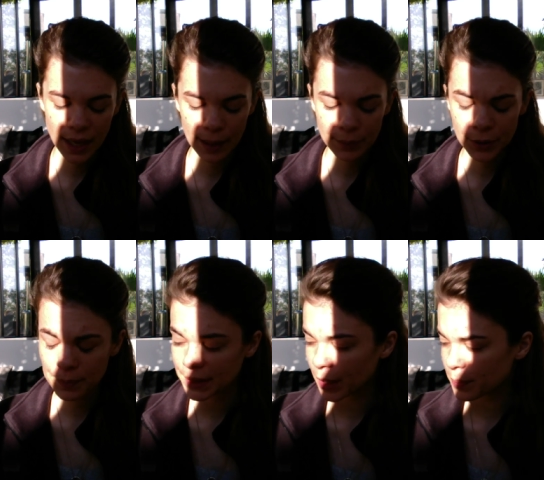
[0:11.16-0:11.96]
I'm gonna
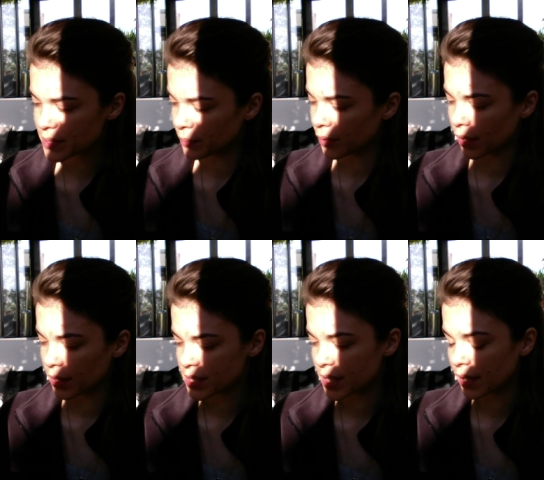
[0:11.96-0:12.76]
pick up some
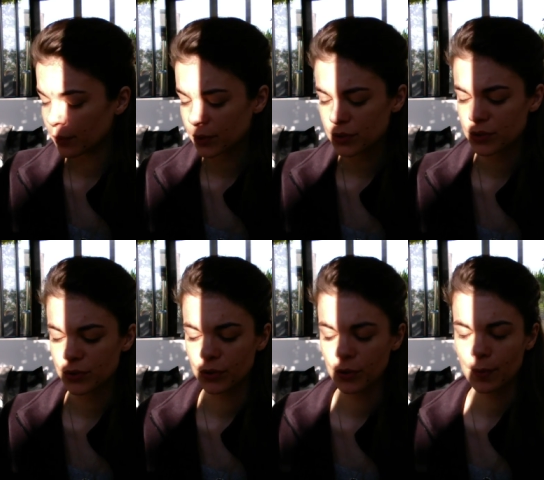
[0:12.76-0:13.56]
cards and I want to
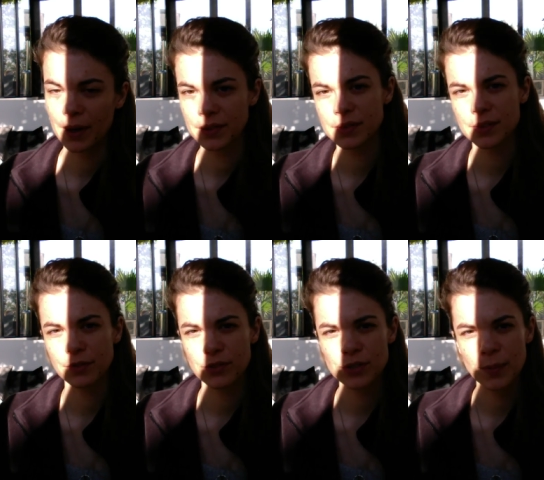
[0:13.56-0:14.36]
talk about
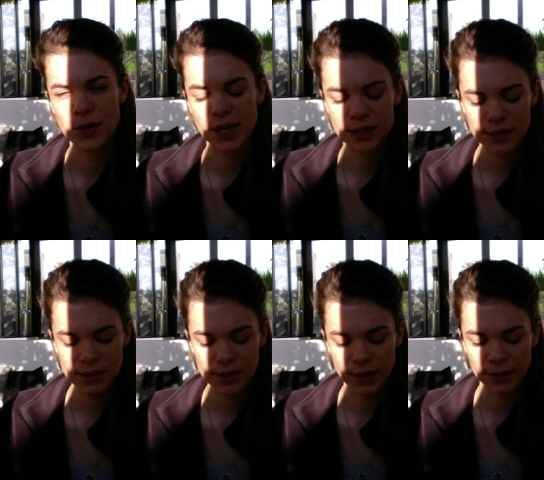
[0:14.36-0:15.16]
different subjects.
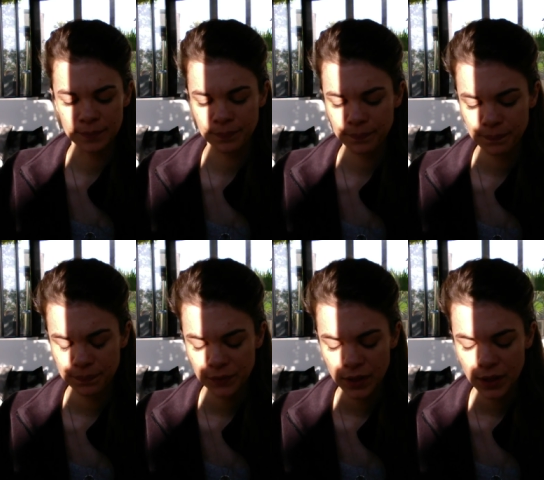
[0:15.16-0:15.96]
Um,
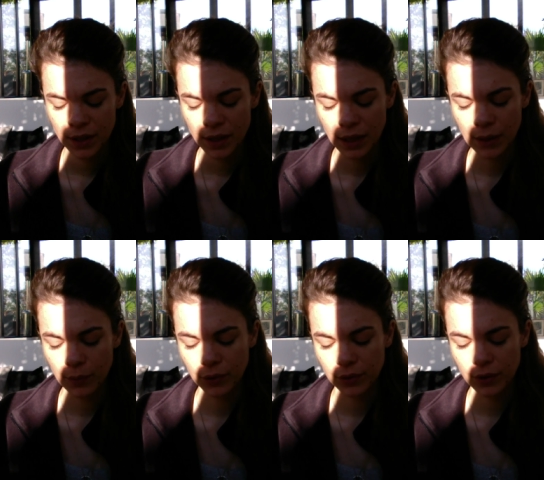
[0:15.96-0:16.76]
I
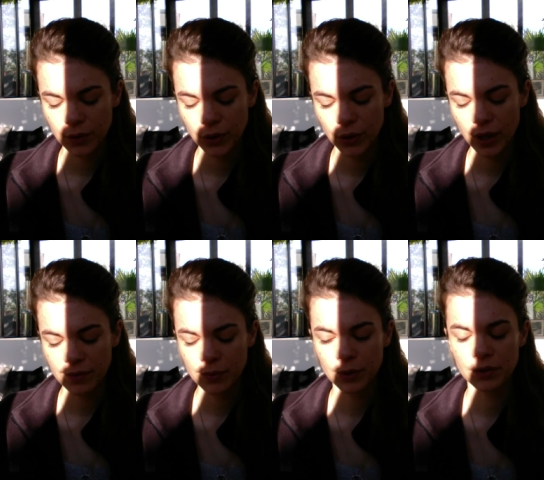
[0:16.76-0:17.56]
want
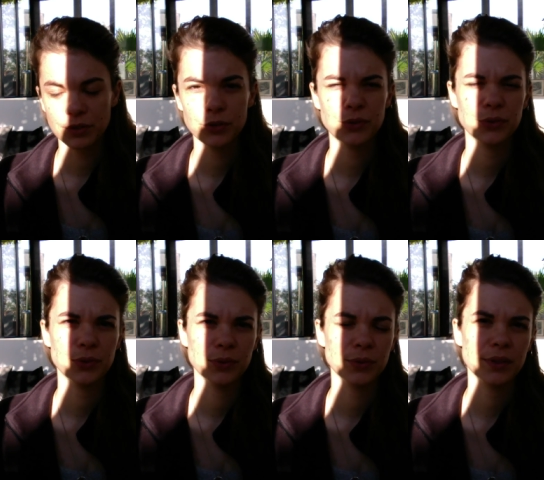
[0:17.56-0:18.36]
every one of you
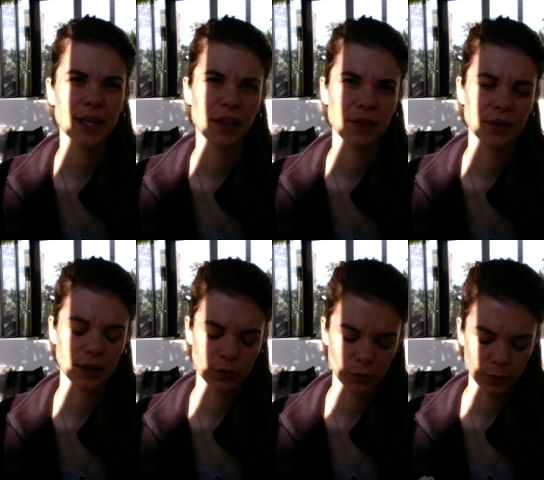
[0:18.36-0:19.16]
to gather a
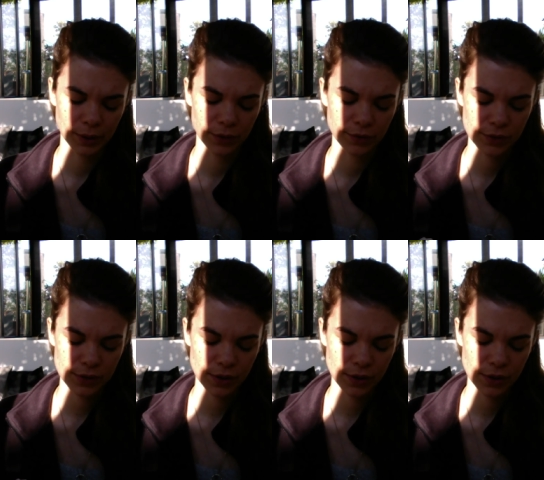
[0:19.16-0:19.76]
little bit of